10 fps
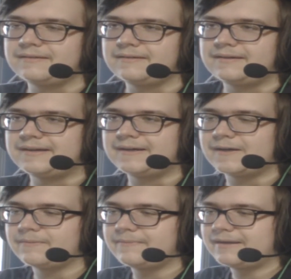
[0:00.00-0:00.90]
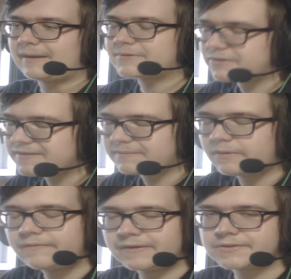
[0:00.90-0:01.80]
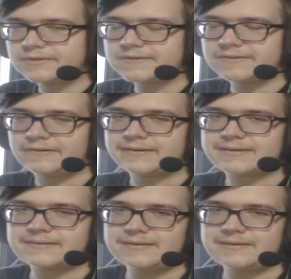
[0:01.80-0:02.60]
Oh, man. I'm sure it's gonna be revealed during this arc.